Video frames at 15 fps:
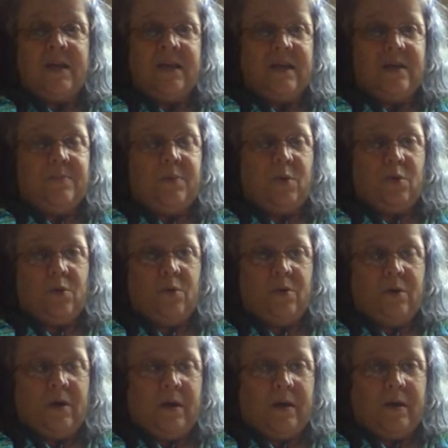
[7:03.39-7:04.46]
keep
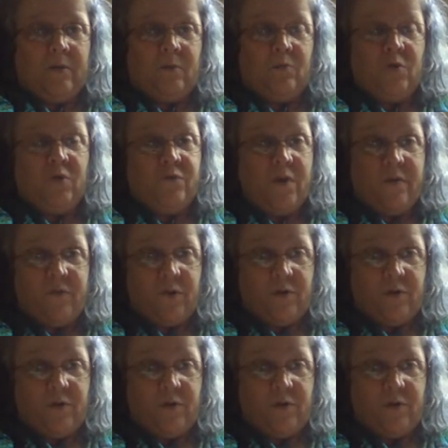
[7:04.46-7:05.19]
her uh, roof over